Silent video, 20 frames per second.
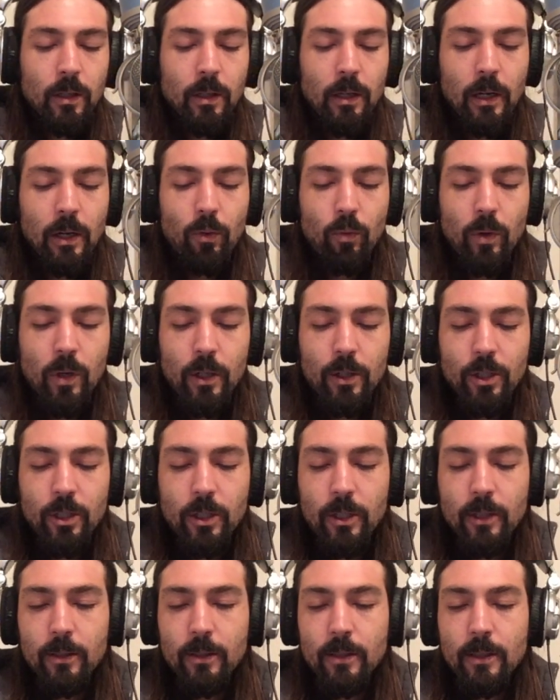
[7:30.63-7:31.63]
I watch
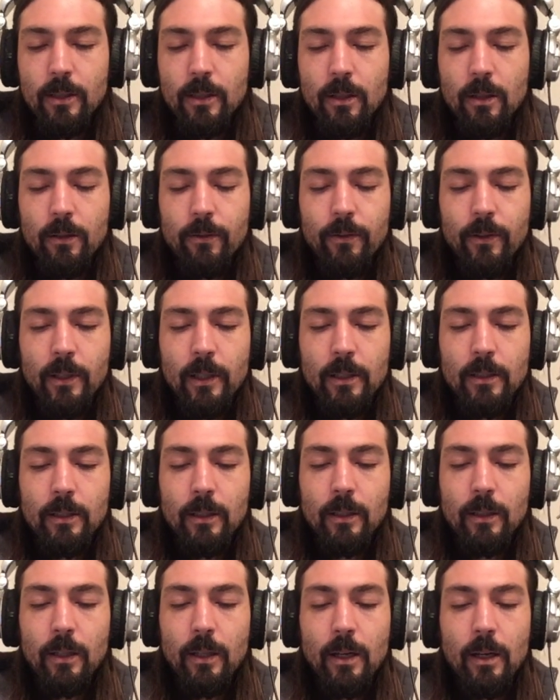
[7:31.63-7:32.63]
his stuff. He has a
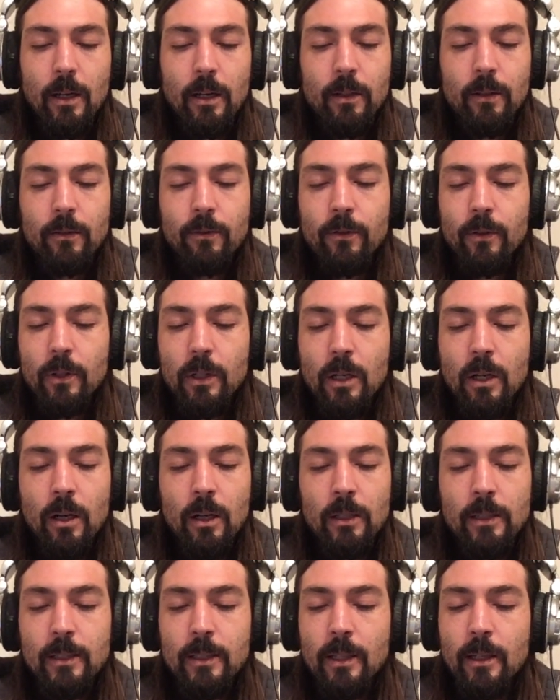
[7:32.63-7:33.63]
lot of
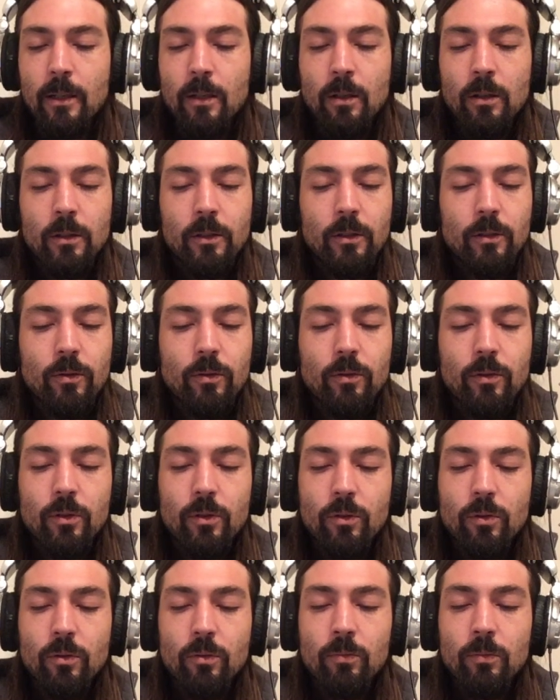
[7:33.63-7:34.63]
content on
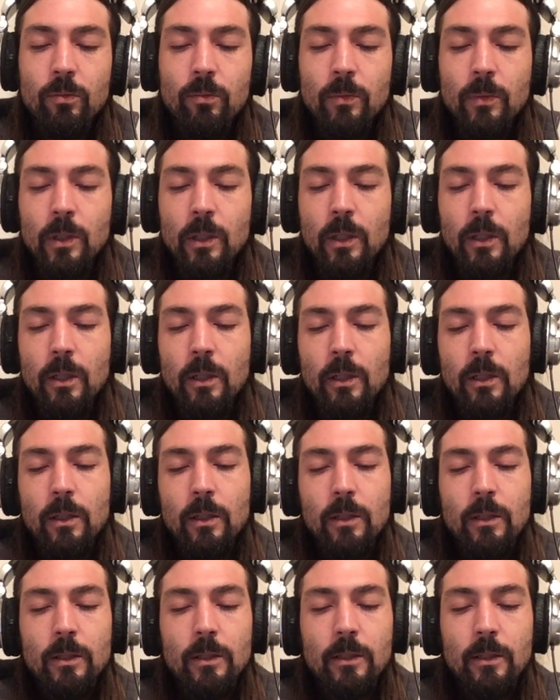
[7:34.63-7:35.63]
YouTube,
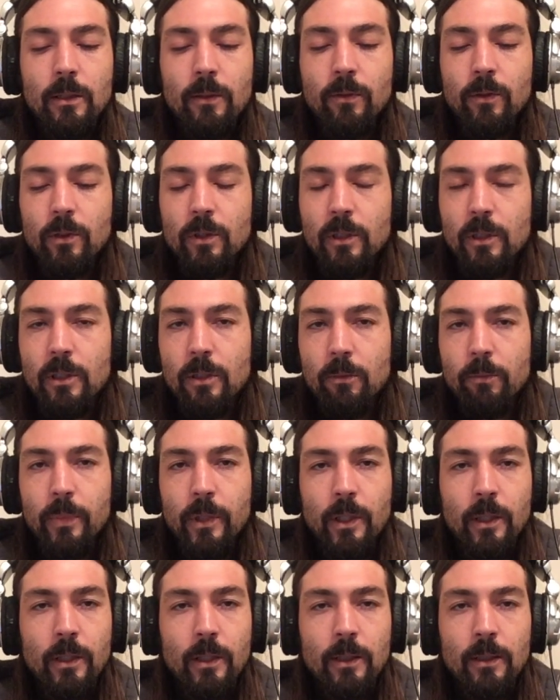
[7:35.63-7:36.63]
civil
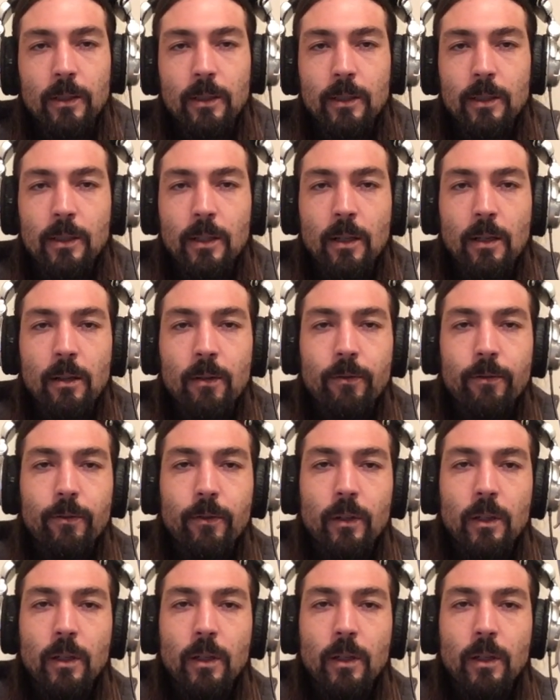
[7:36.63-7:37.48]
disobedience stuff.